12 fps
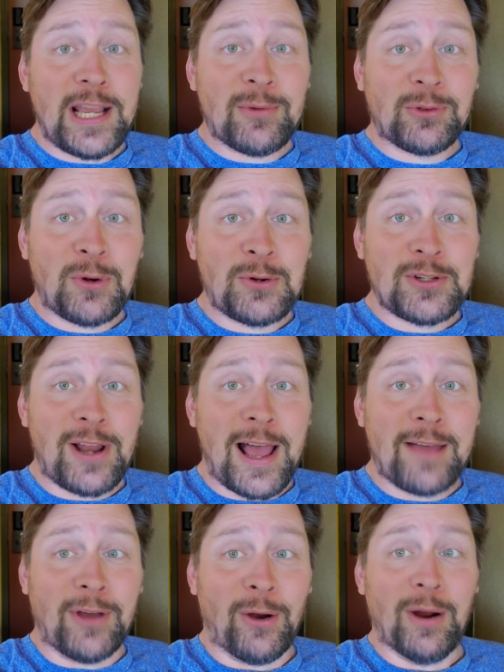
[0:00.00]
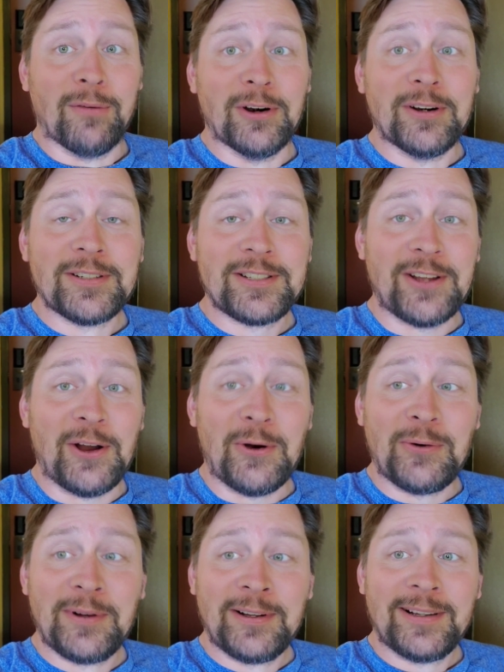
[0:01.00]
Game of Thrones live, however,
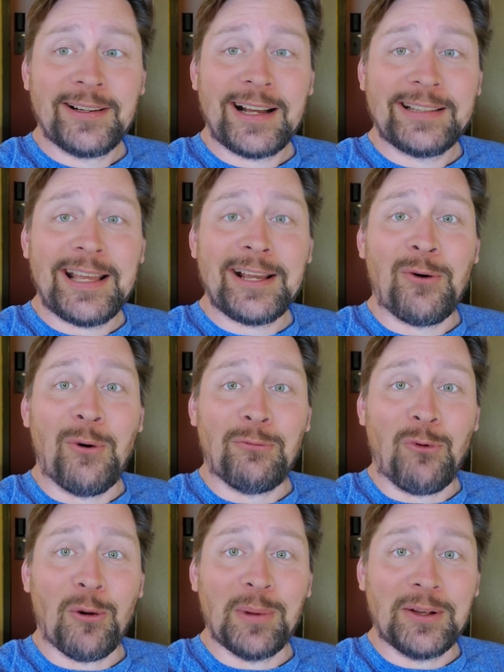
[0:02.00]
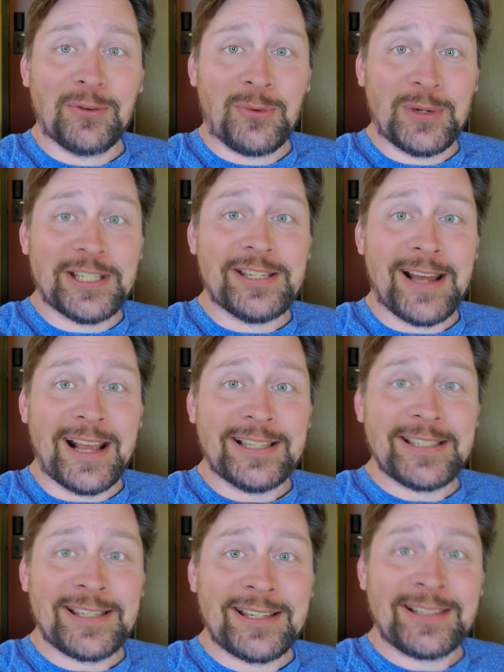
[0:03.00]
so got that going for me, which is
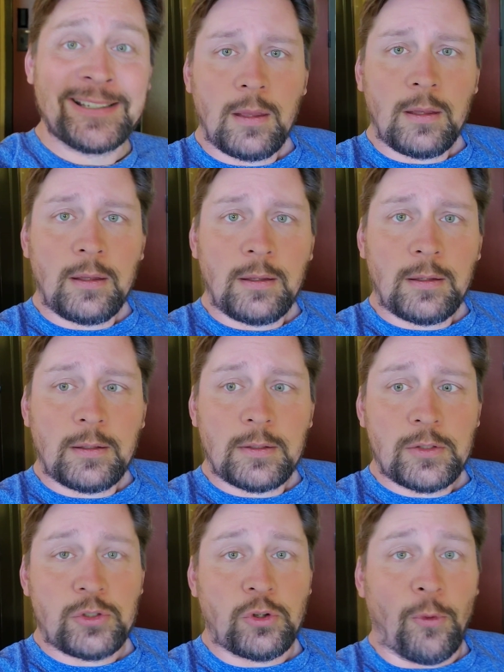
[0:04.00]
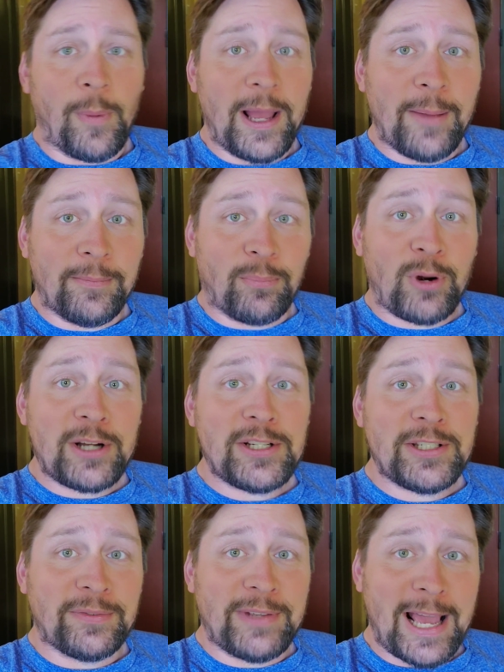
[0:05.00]
nice. So my
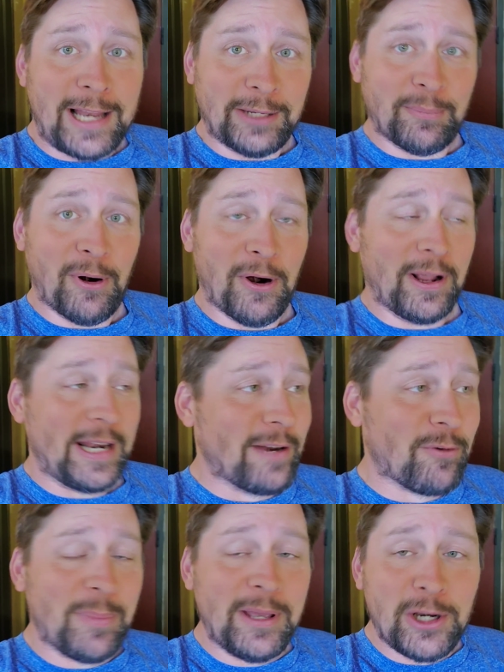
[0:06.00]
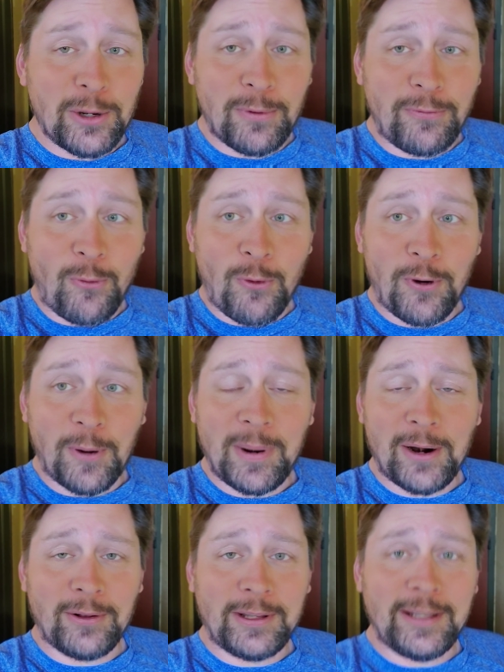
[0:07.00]
impressions of Gatlinburg. I'd never been here before.
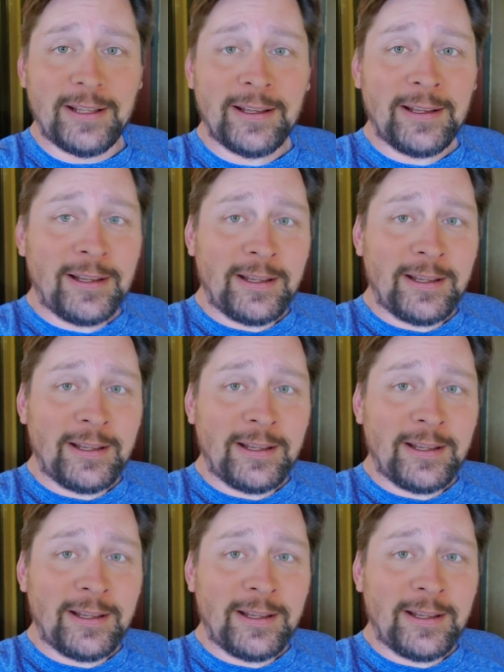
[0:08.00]
Apparently